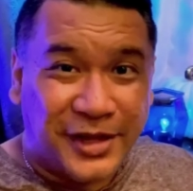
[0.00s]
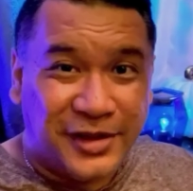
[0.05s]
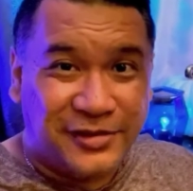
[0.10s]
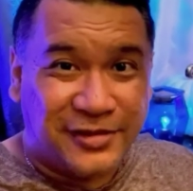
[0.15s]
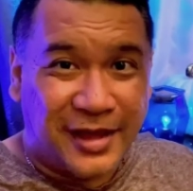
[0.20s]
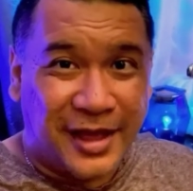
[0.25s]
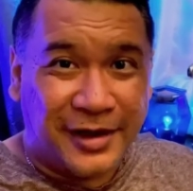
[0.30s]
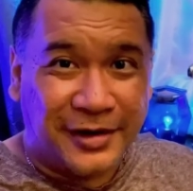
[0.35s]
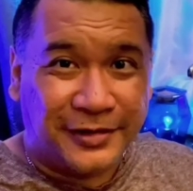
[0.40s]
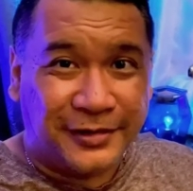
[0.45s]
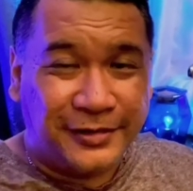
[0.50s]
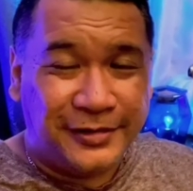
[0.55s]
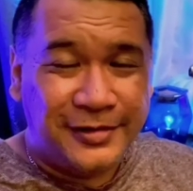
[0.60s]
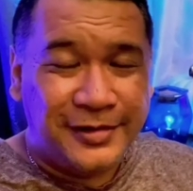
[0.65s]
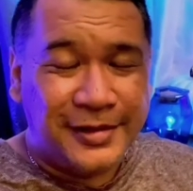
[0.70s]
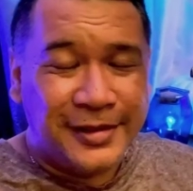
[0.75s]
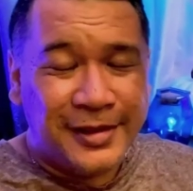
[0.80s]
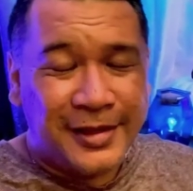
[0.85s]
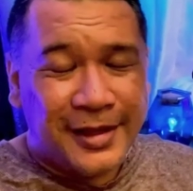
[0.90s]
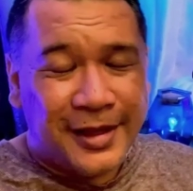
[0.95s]
channel.
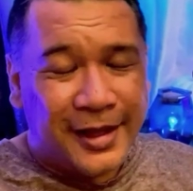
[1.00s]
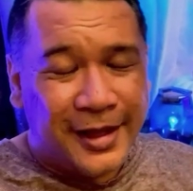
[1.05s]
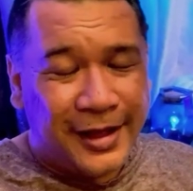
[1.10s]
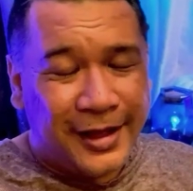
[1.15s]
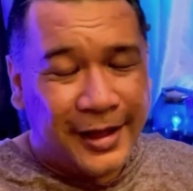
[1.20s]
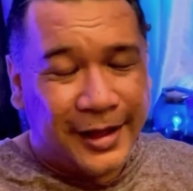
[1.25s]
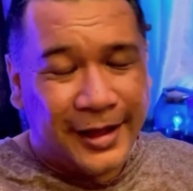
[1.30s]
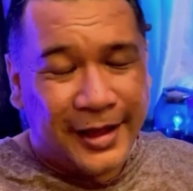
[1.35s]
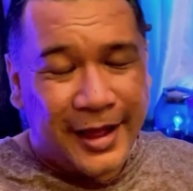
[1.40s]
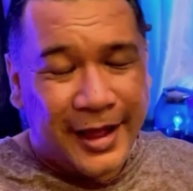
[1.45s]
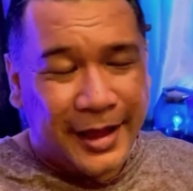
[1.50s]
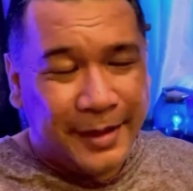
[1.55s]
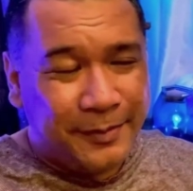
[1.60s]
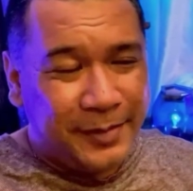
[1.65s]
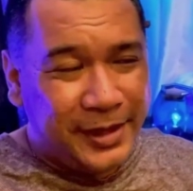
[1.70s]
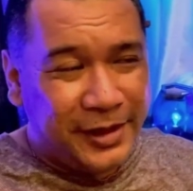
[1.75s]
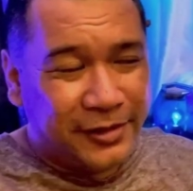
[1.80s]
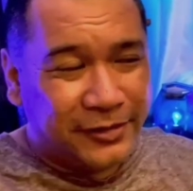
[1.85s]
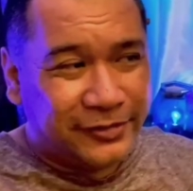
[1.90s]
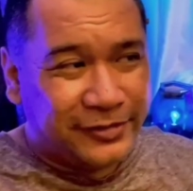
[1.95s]
Uh, I'm
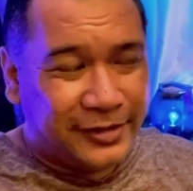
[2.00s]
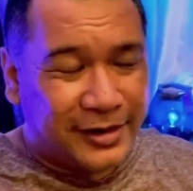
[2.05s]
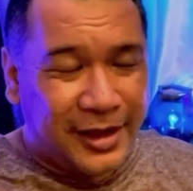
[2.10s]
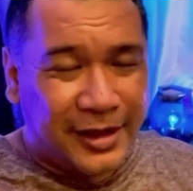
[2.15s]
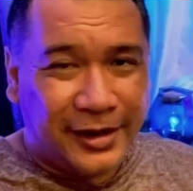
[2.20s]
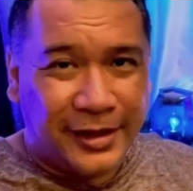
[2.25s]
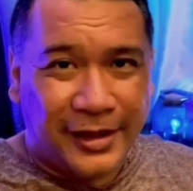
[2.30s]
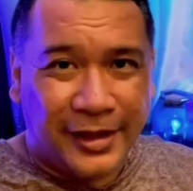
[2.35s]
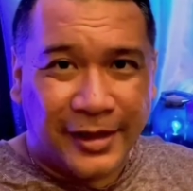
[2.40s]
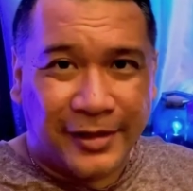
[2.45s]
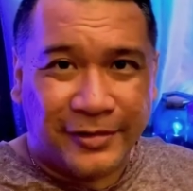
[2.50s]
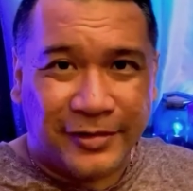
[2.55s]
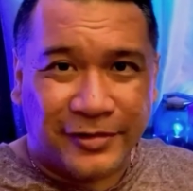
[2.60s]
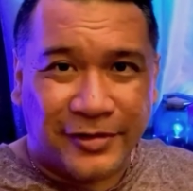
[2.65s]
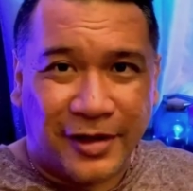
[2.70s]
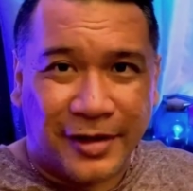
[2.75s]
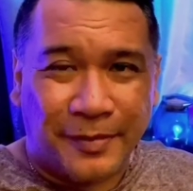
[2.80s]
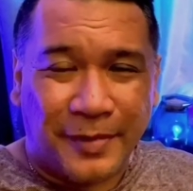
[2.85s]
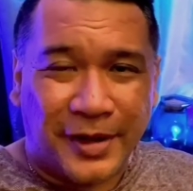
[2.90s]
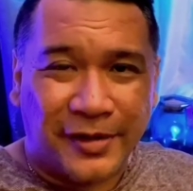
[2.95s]
here tonight again to
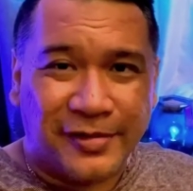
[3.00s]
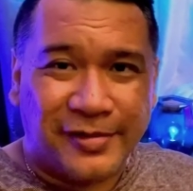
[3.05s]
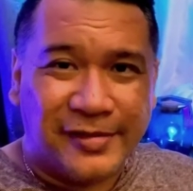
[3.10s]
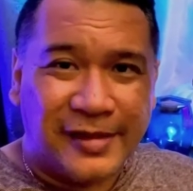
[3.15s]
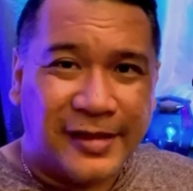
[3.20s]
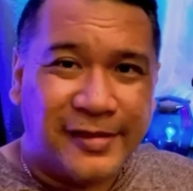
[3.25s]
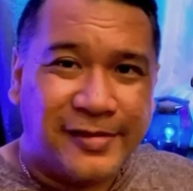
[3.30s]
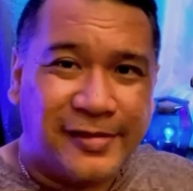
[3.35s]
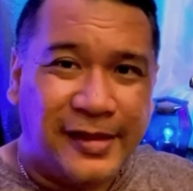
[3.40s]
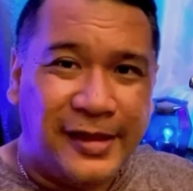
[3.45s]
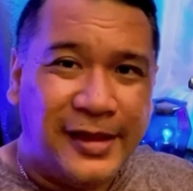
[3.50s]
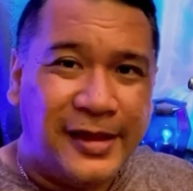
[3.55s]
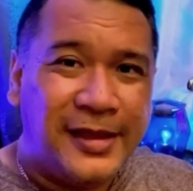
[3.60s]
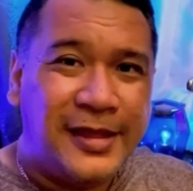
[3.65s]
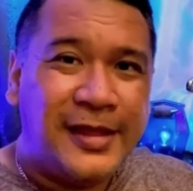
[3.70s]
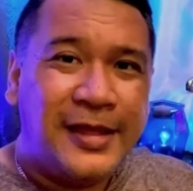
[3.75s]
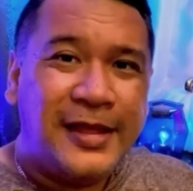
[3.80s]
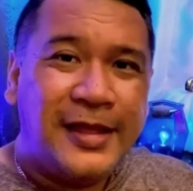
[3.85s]
talk about Scentsy.